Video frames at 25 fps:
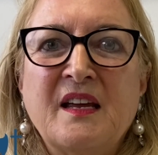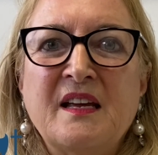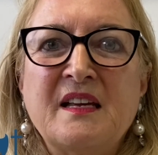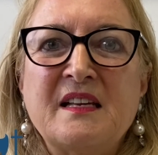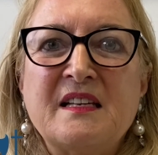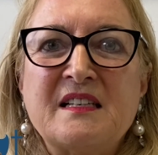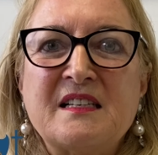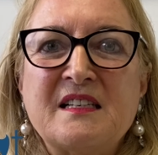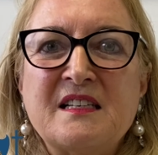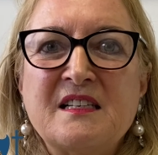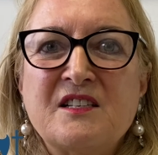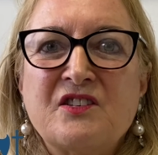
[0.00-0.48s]

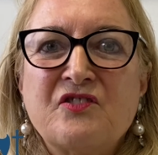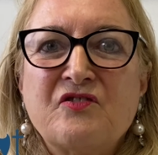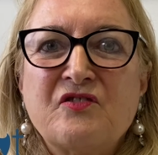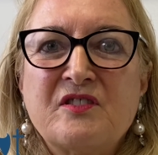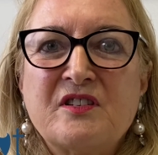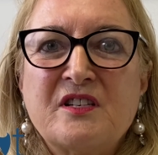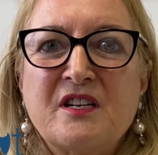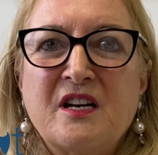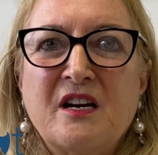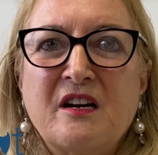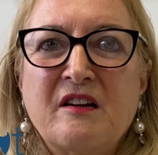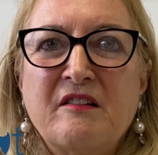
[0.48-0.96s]
Since
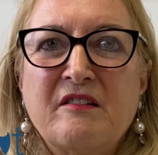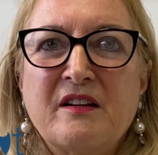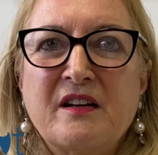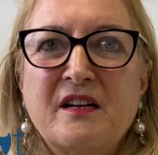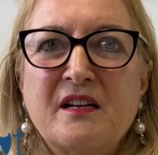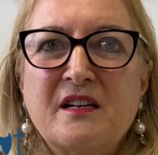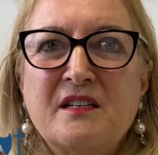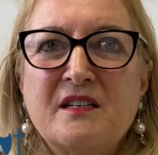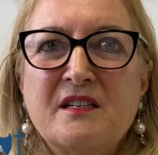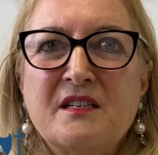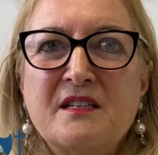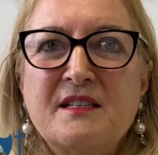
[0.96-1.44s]
retiring
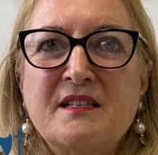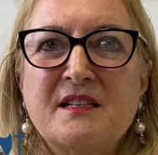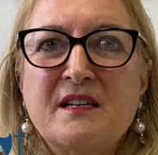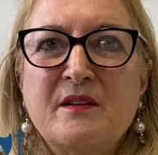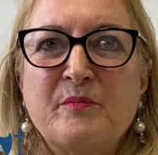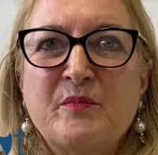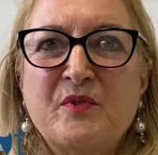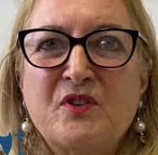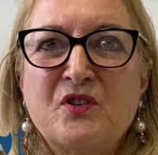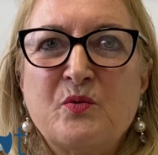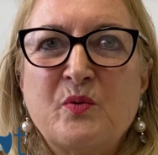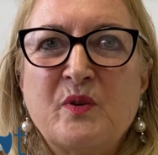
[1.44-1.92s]
in
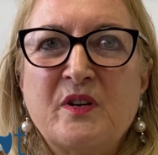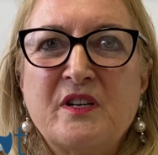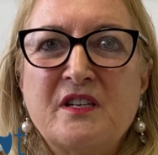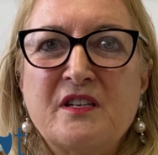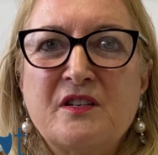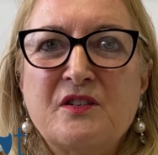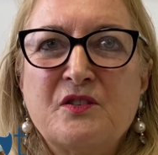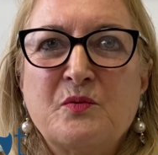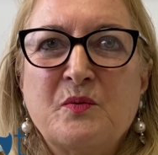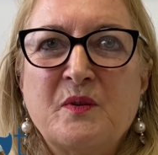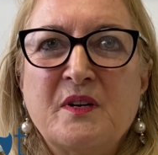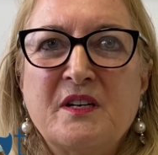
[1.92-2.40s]
December
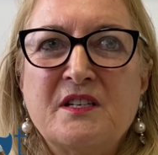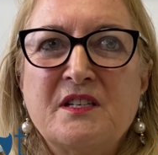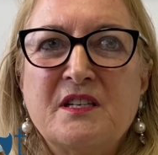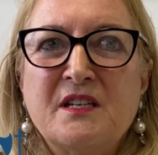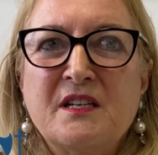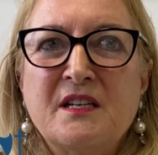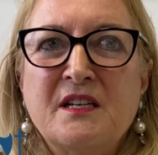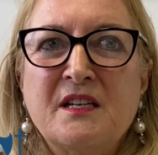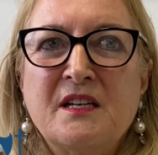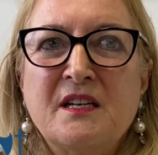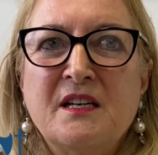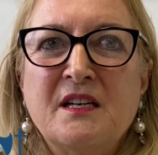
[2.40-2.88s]
2020,